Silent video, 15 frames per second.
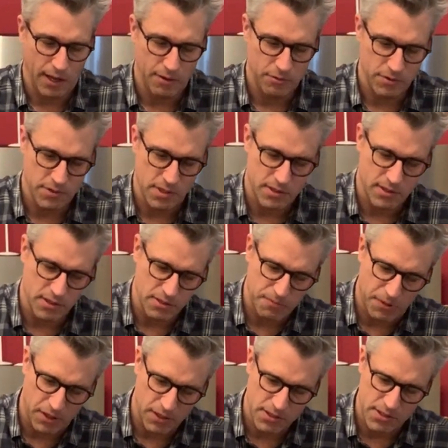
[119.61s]
resistance
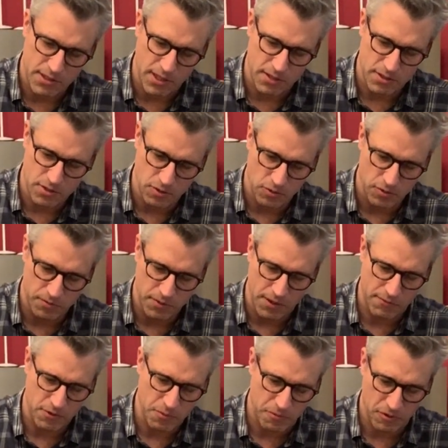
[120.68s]
parts here. So
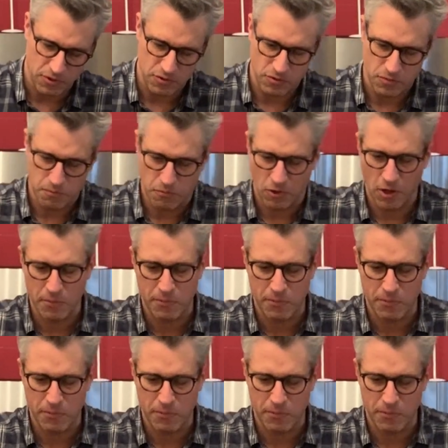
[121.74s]
if you put ball